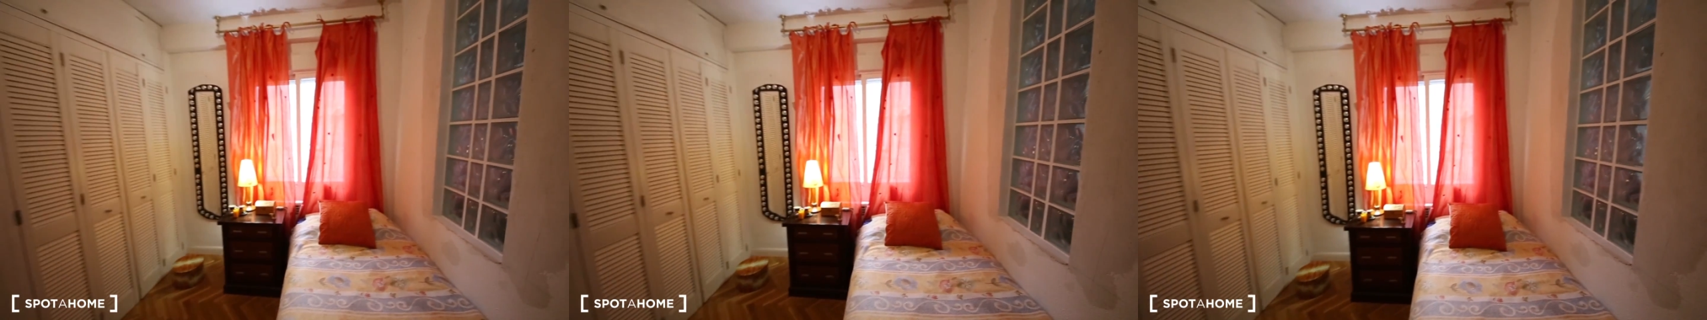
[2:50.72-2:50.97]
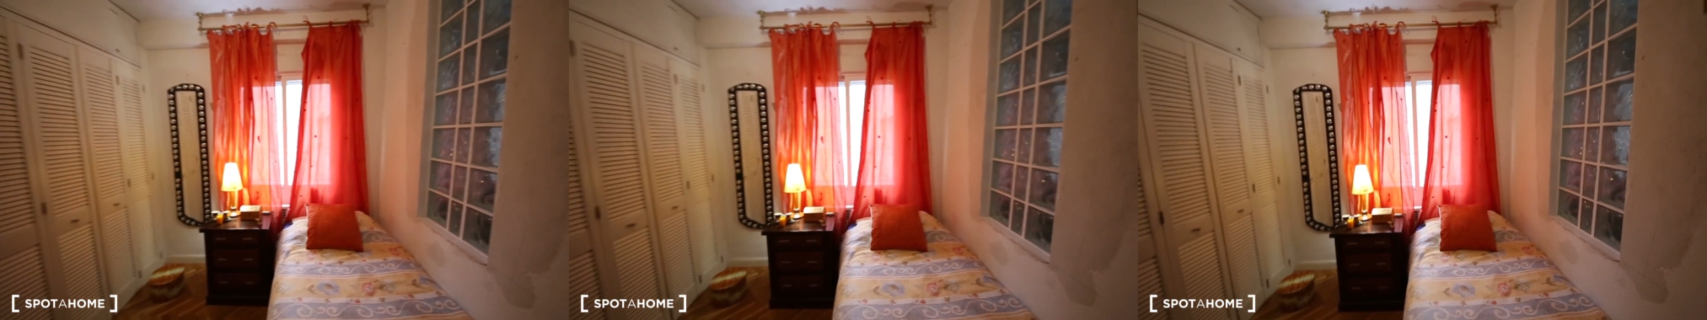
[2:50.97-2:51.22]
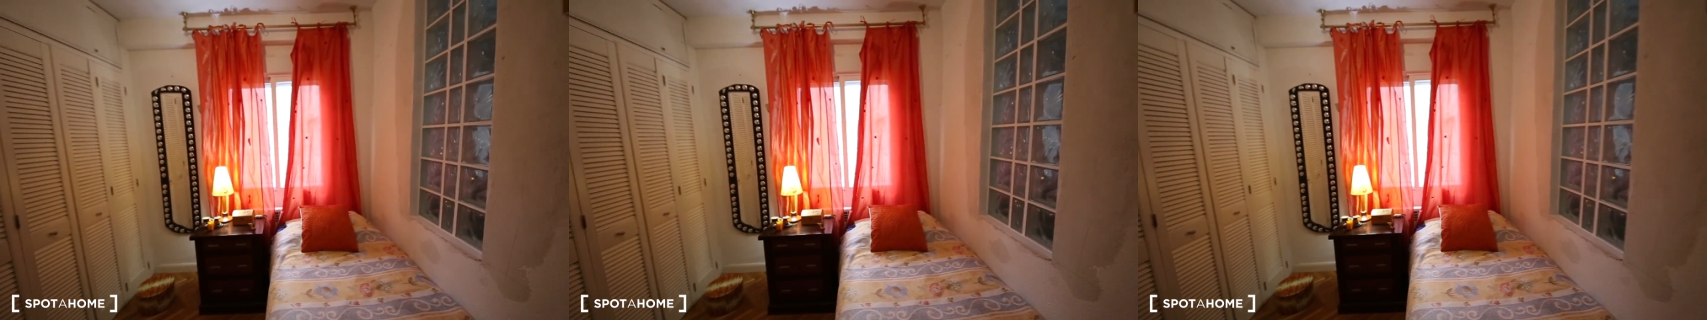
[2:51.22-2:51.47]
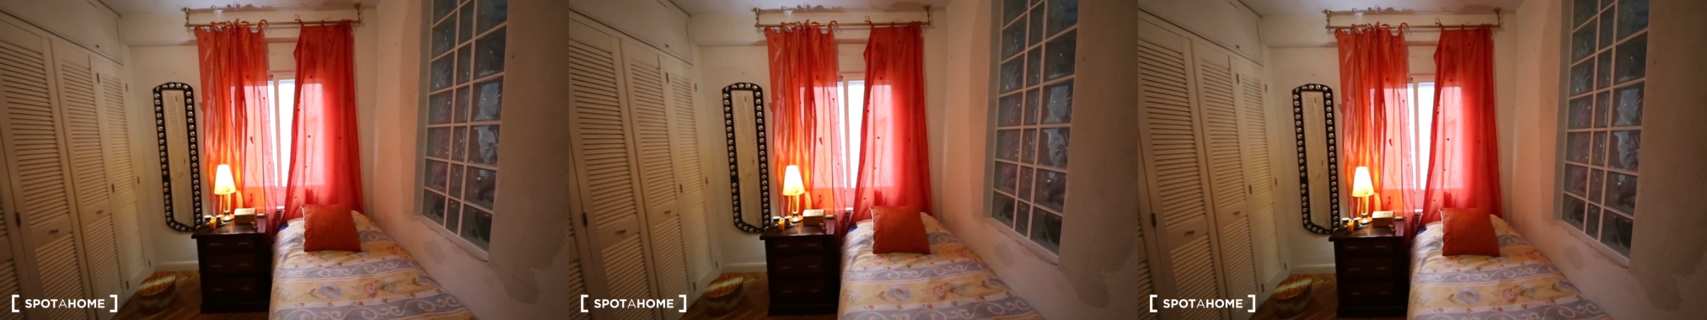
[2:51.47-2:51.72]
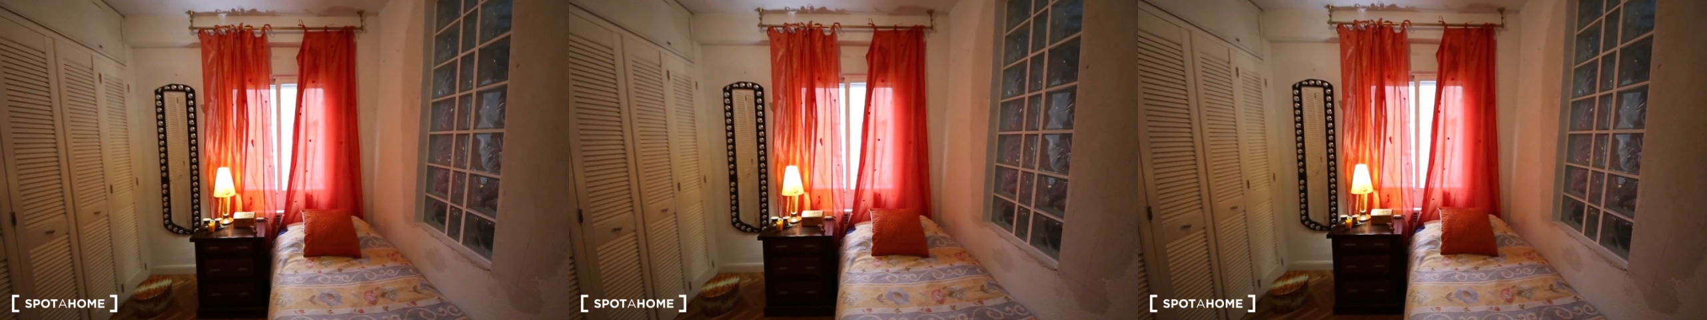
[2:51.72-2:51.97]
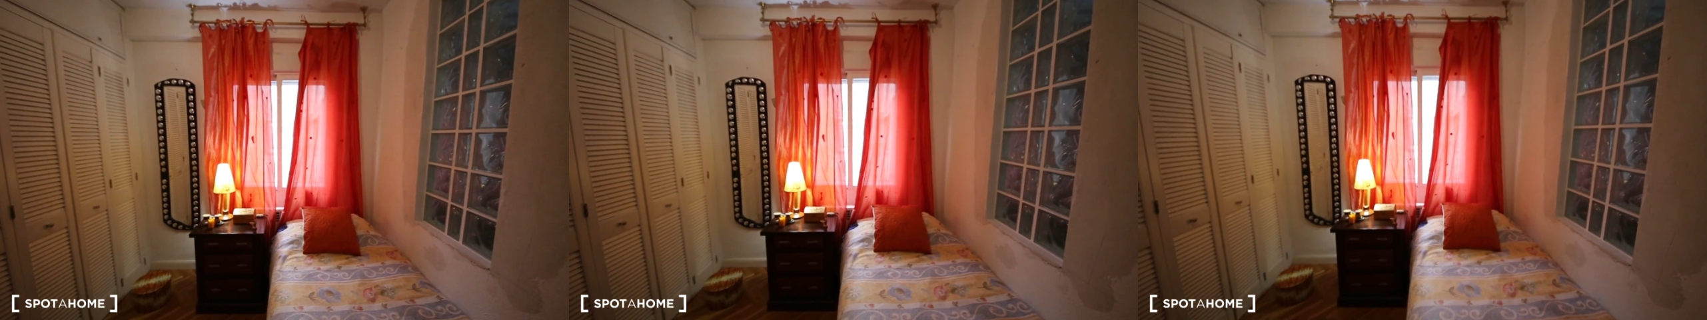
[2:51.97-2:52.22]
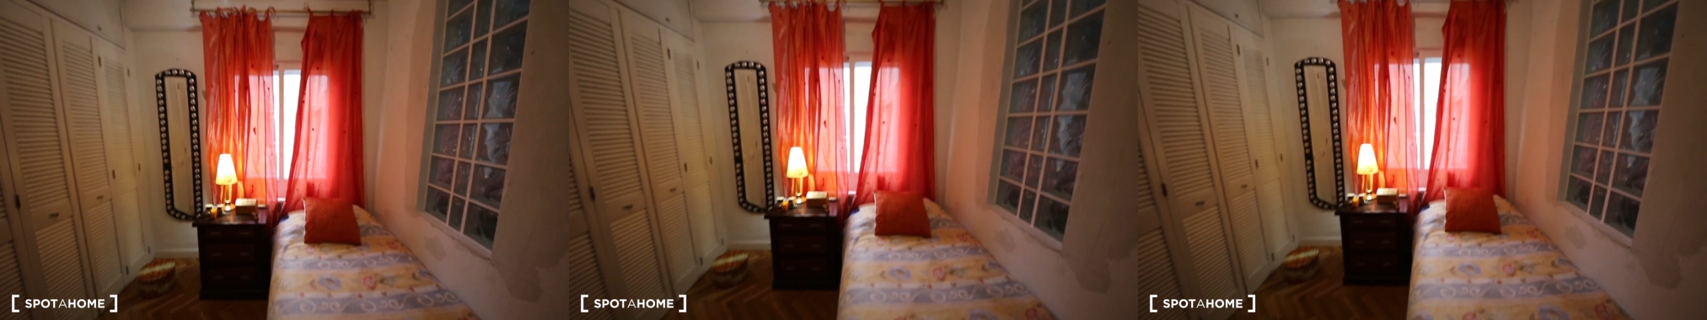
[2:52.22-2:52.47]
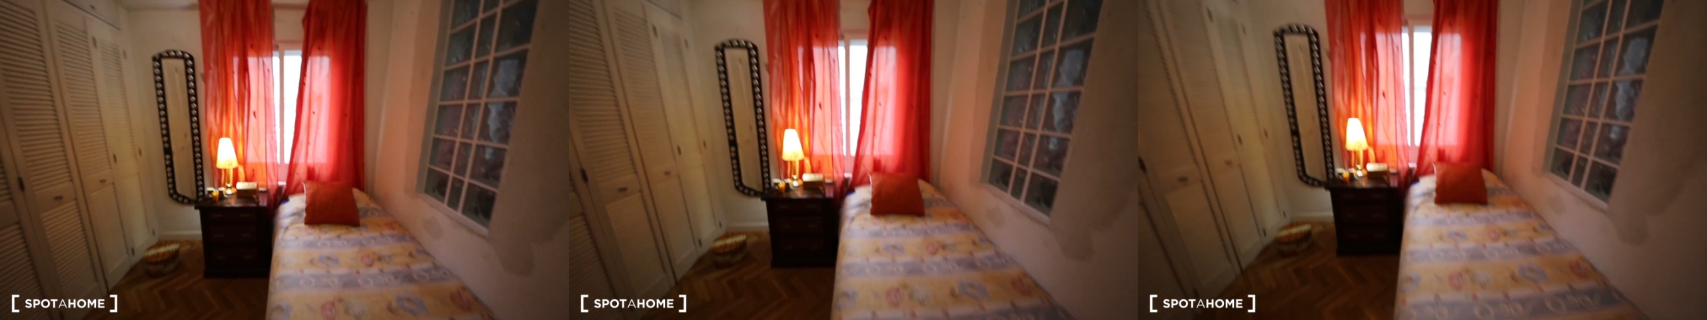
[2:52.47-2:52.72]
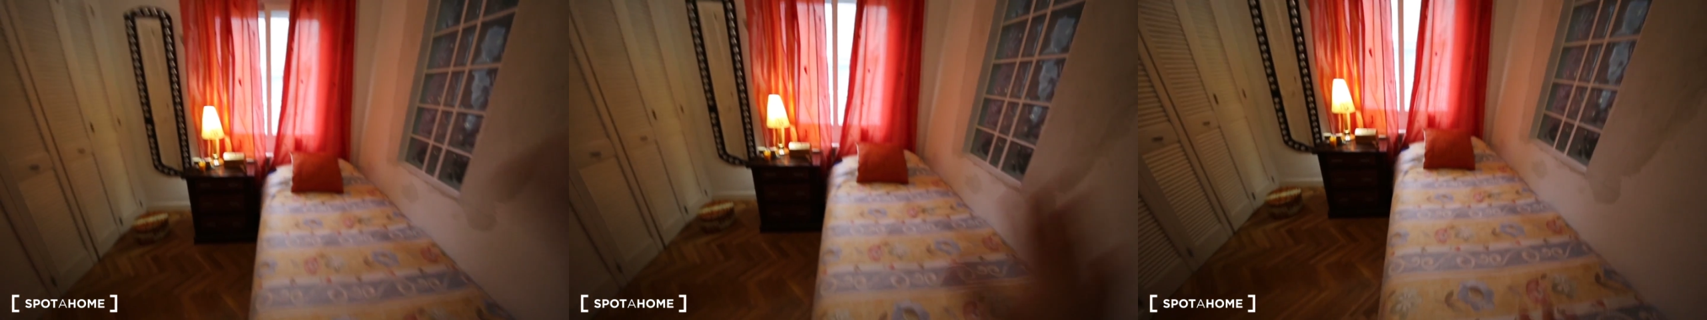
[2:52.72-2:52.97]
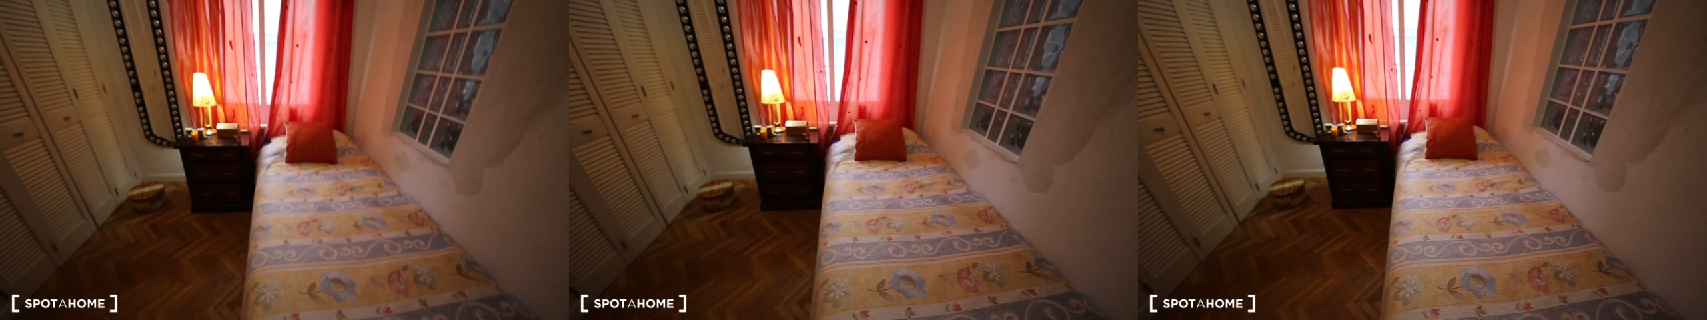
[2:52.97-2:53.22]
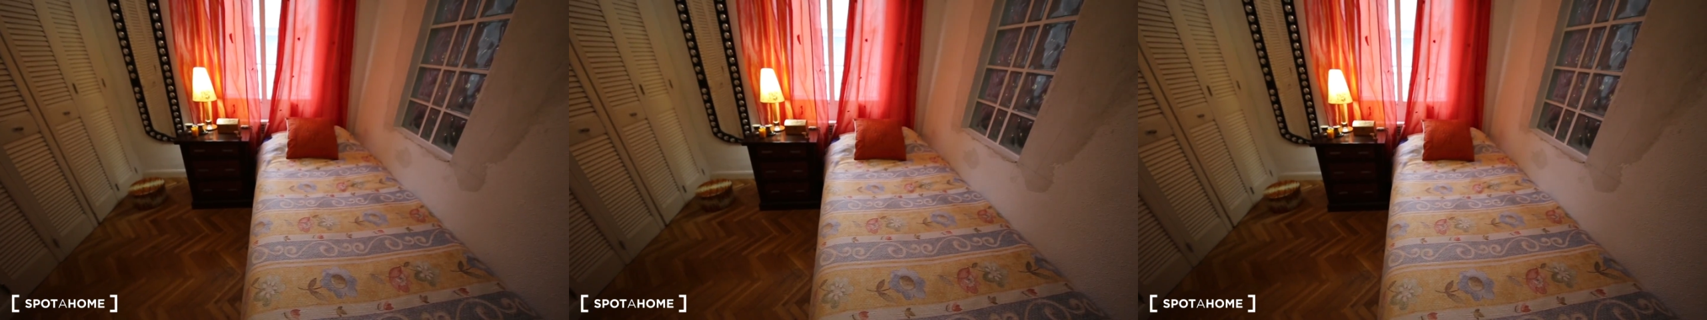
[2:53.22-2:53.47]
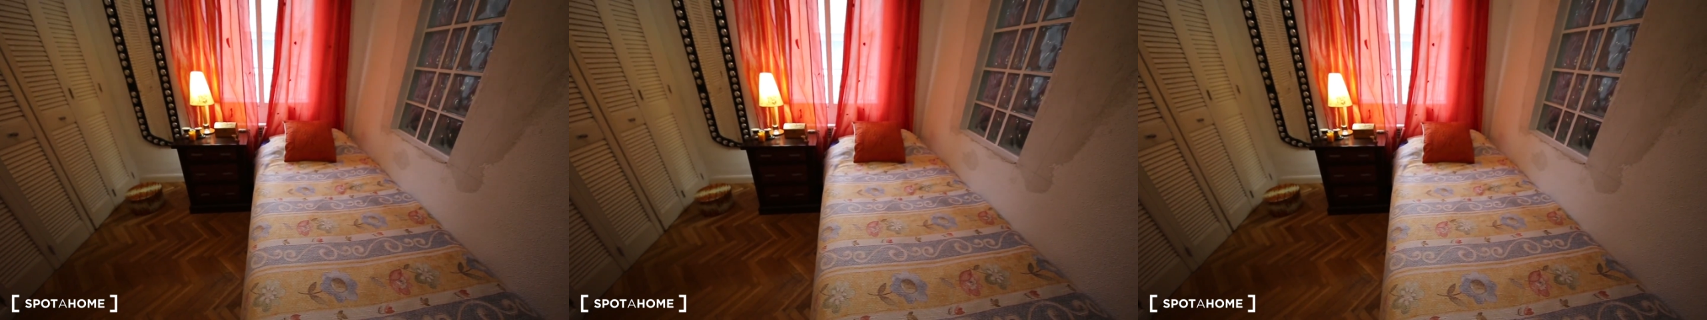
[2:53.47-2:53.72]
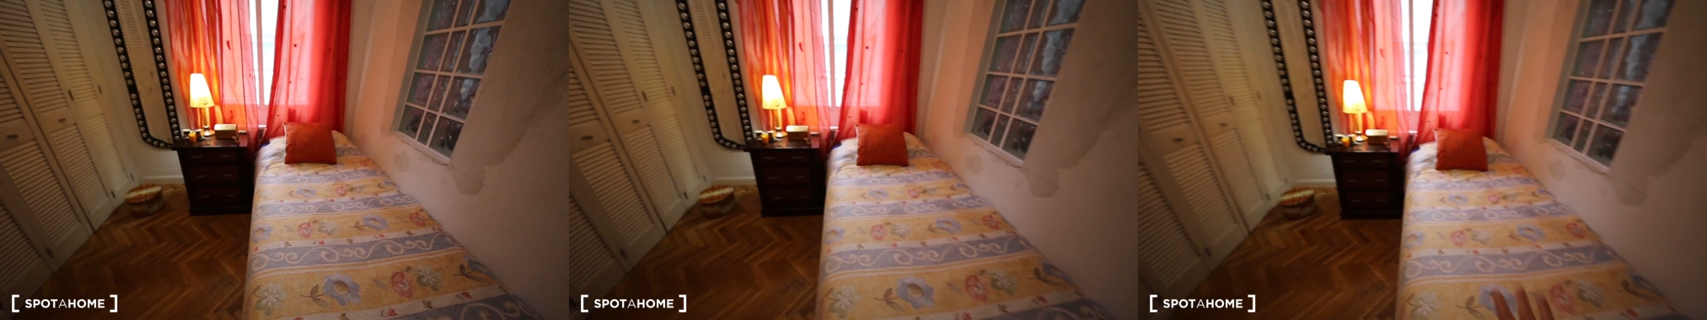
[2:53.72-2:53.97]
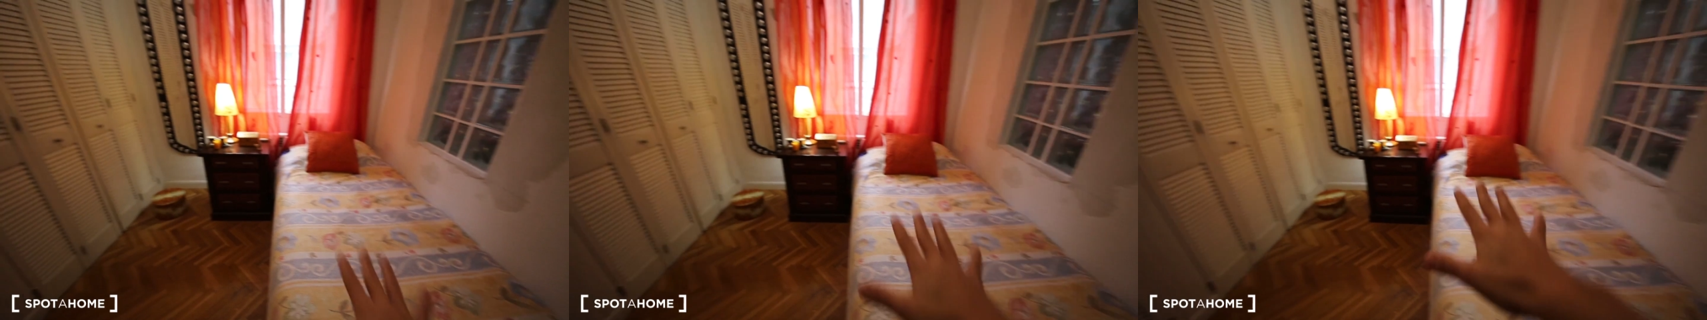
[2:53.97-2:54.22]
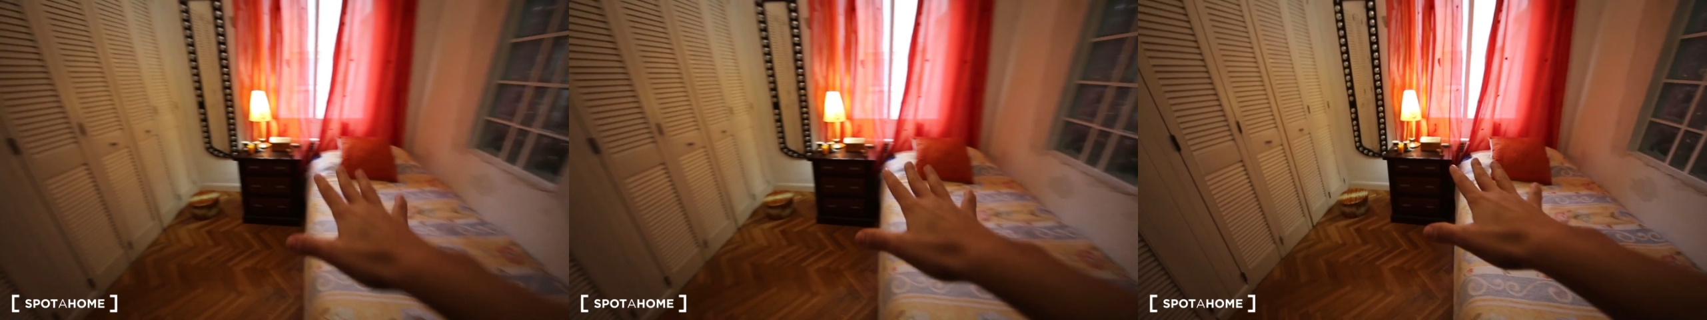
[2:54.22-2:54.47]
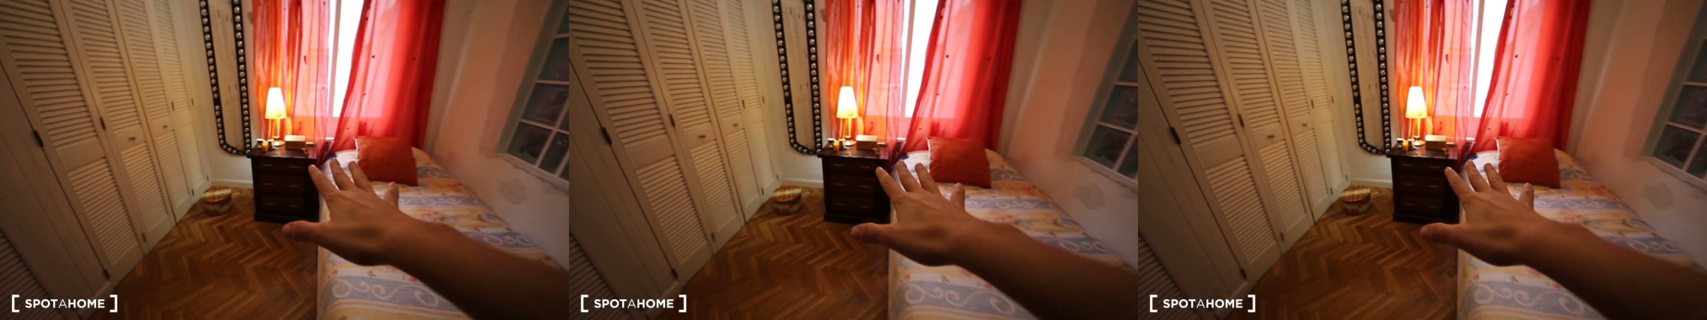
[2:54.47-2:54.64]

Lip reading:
[unreadable: no face in view]